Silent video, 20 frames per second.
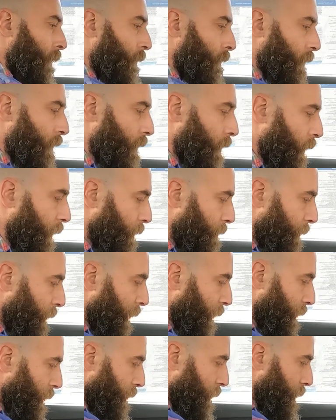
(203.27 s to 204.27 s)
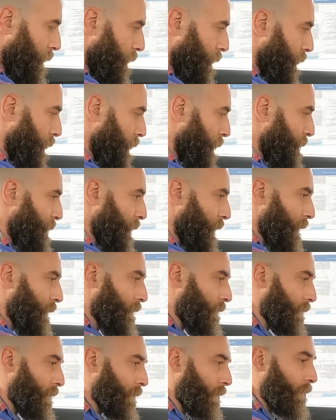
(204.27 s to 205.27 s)
with the cloth back here, no hard
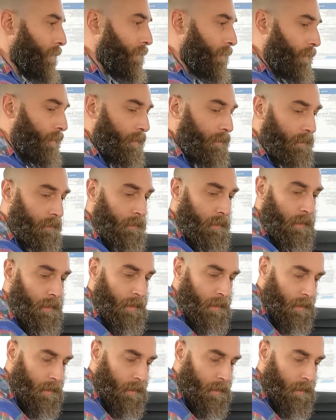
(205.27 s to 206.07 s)
plastic, that's nice.